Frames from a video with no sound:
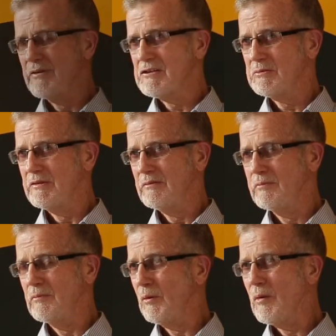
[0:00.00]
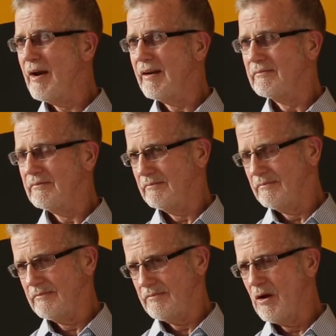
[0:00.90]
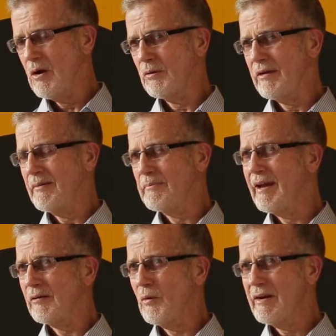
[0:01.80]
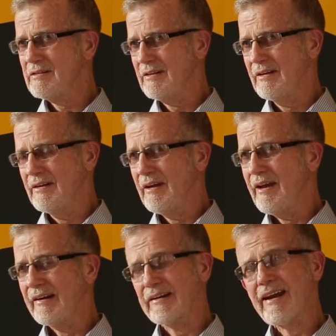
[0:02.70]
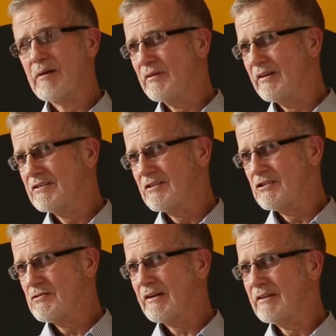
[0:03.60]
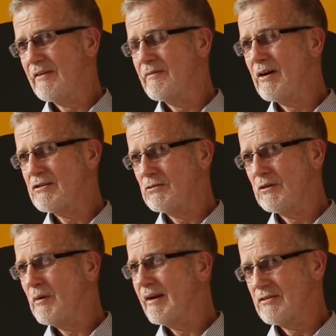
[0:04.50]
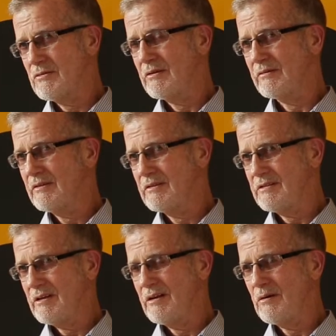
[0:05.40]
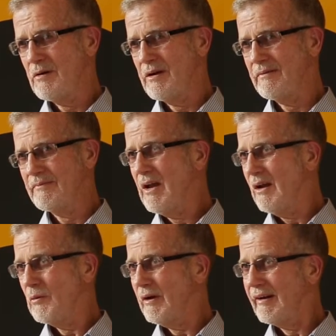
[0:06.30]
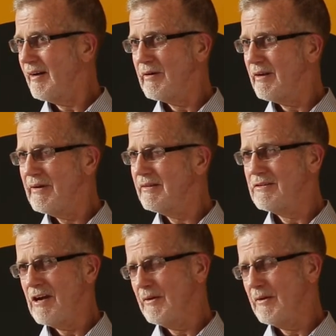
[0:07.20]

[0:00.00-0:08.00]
impressed with the way the whole campaign went, and again with his constructive advice all the way through. So we can only recommend